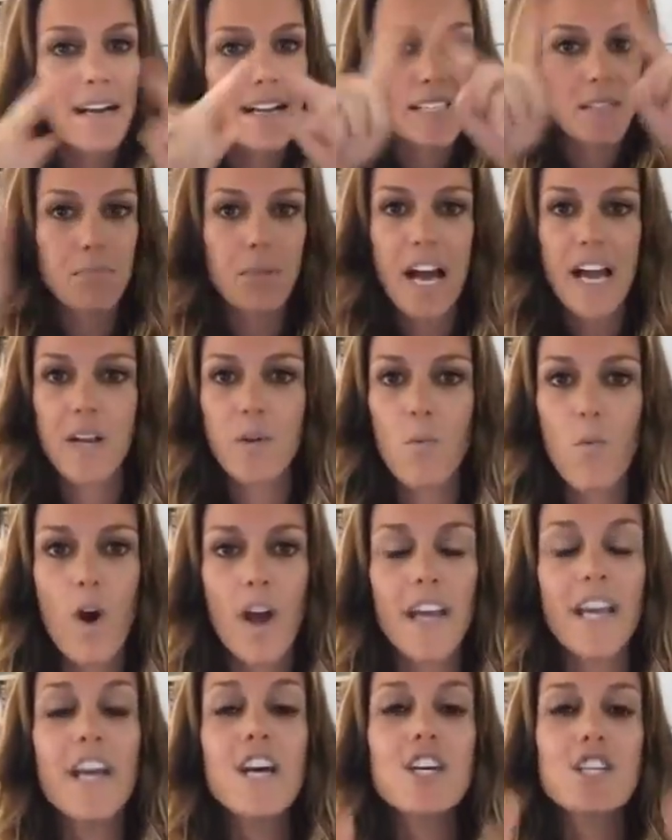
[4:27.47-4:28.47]
It's black and
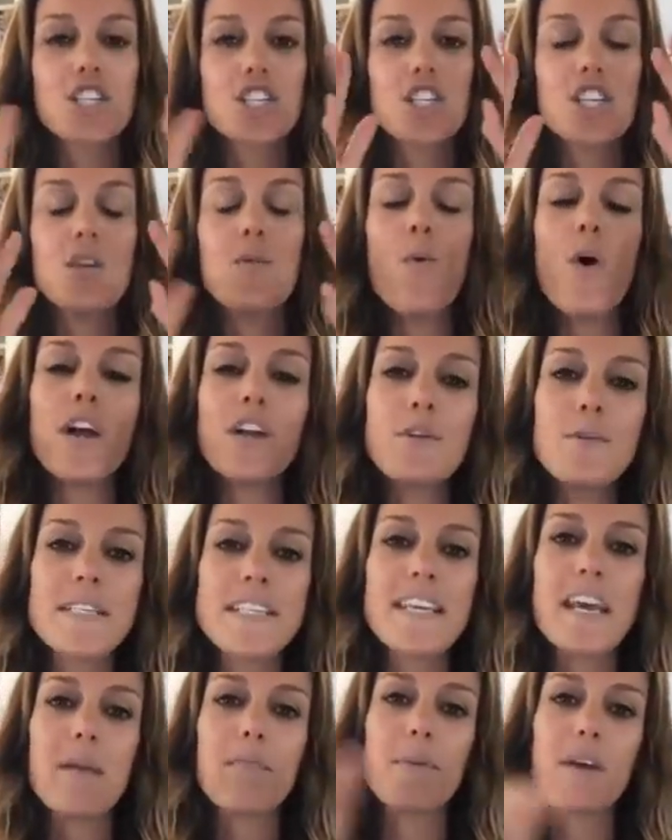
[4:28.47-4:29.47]
white. She wanted to
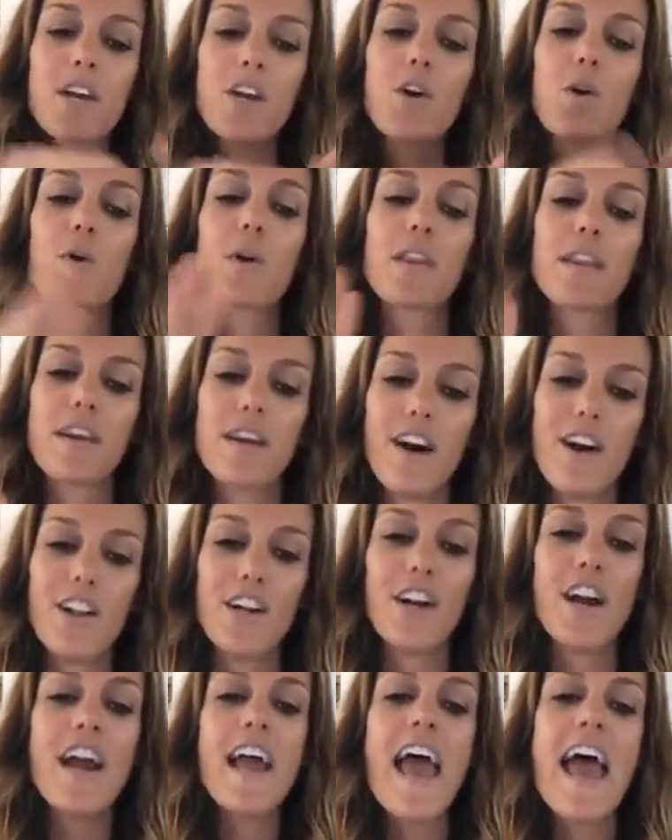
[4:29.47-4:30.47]
escape it and go to the
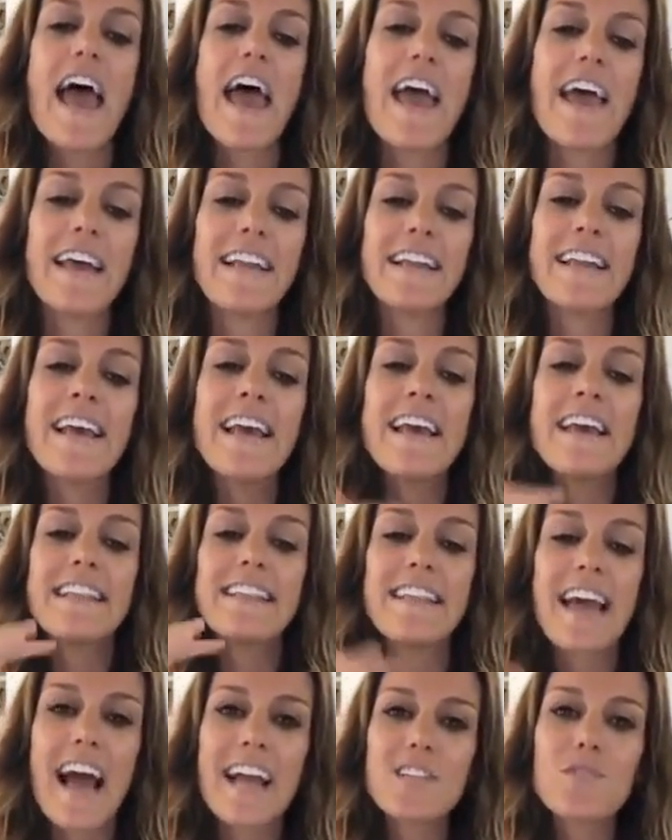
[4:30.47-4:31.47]
color. And
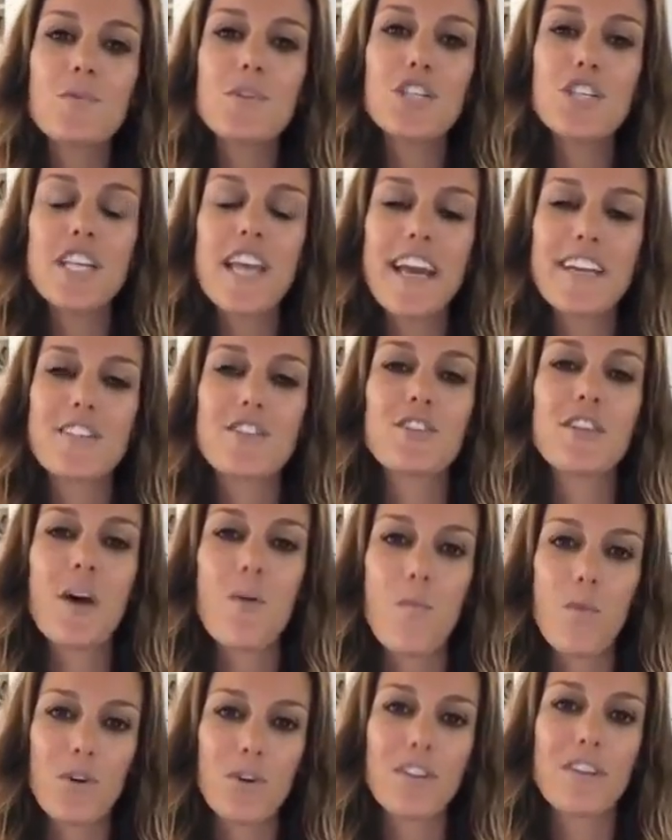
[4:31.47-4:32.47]
that's where she entered
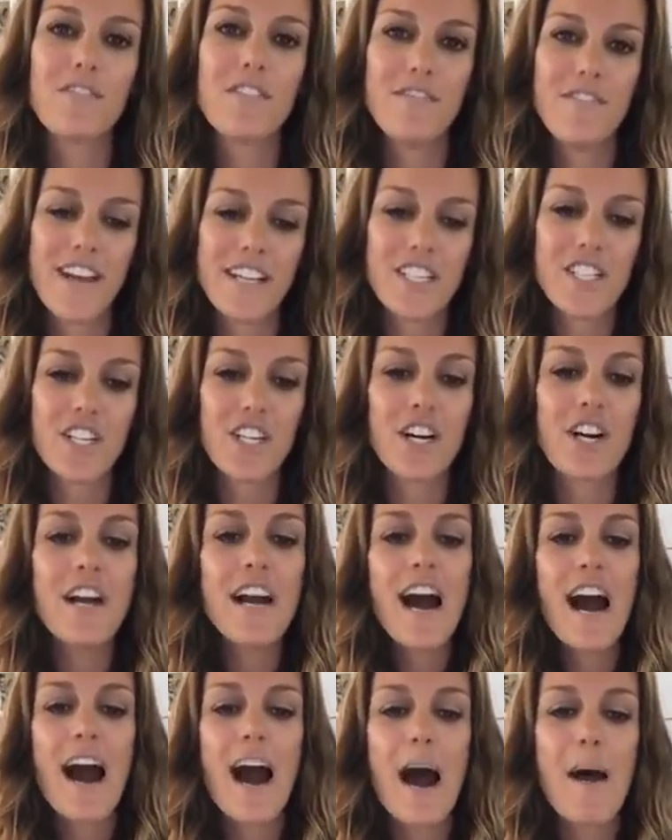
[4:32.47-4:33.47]
that world of adventure.
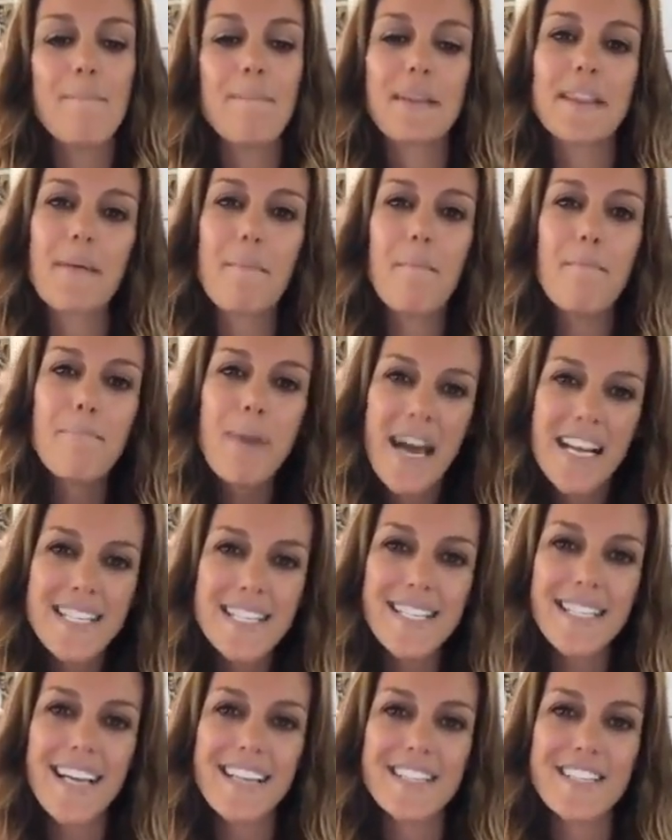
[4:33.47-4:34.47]
But the
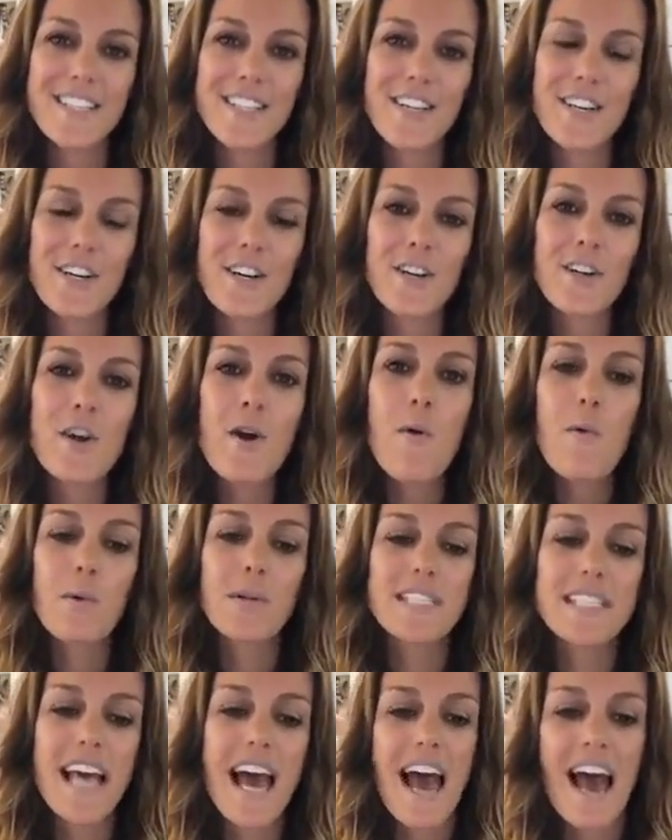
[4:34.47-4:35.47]
best lesson learned
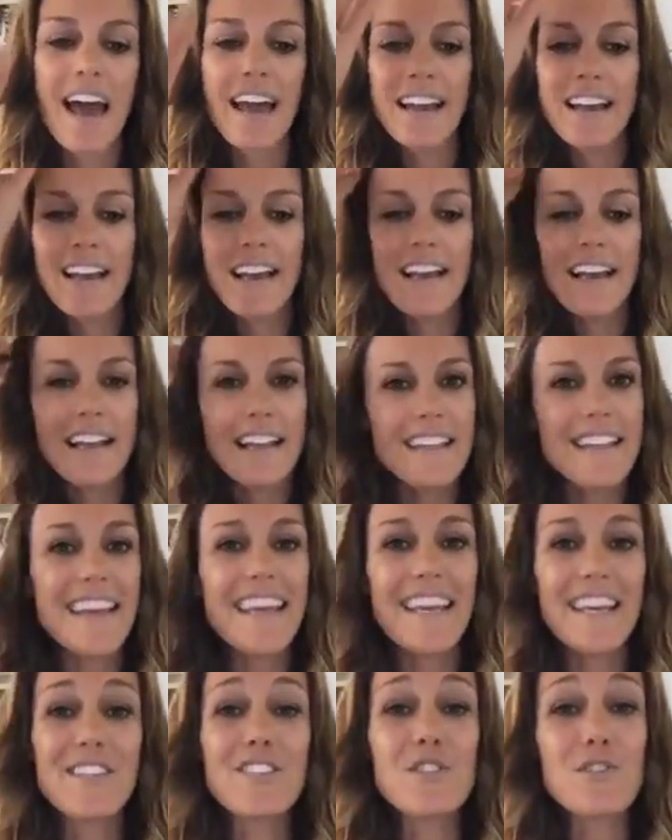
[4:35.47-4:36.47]
was that the
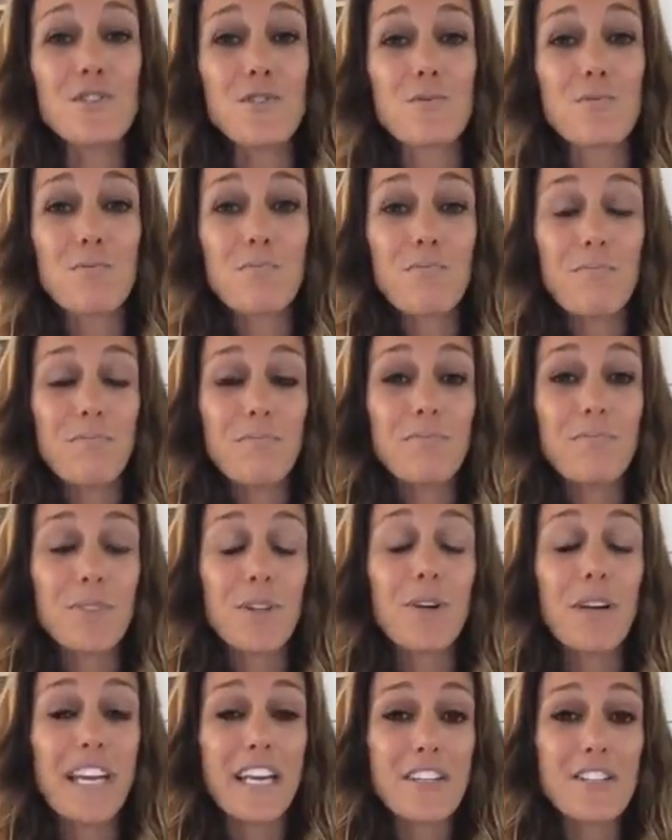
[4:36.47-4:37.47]

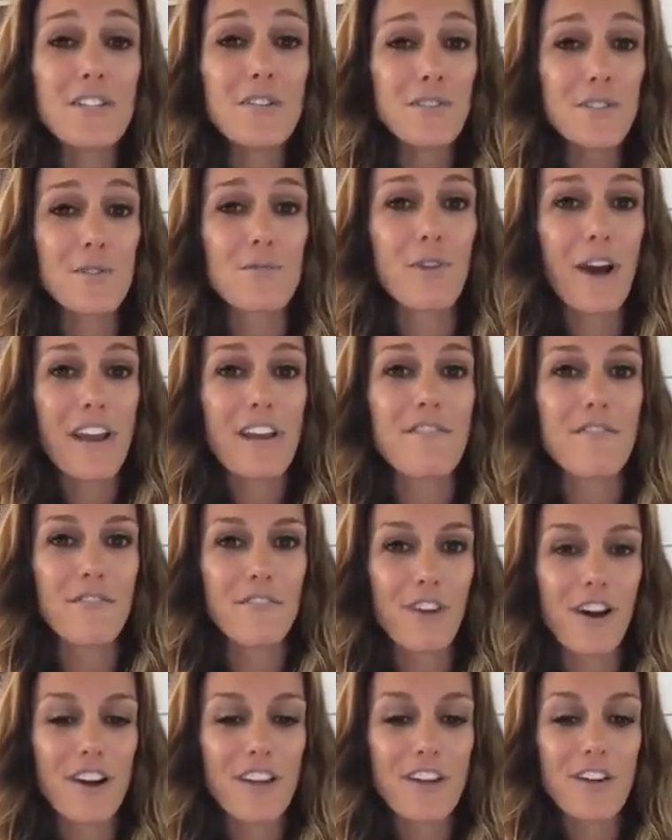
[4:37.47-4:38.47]
answer is right in
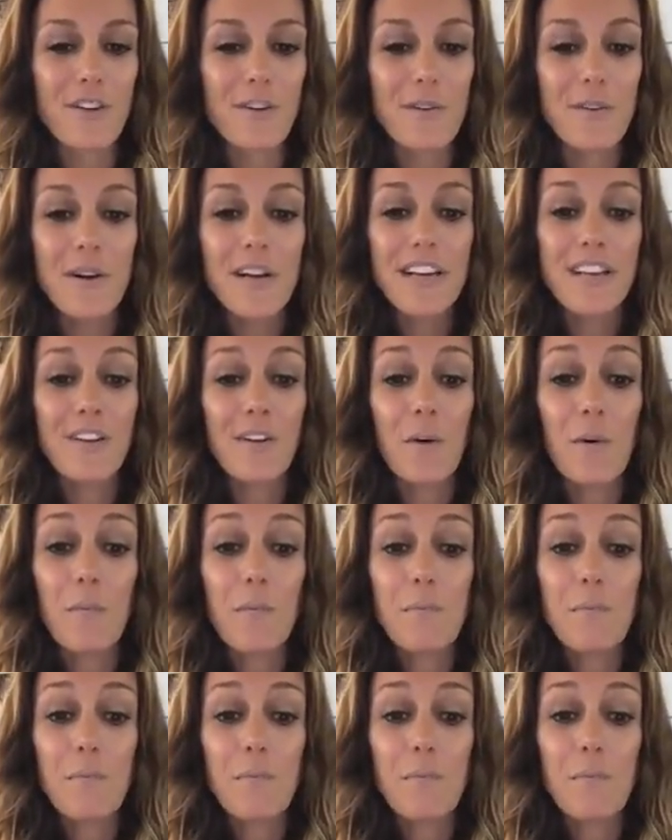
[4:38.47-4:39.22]
front of you.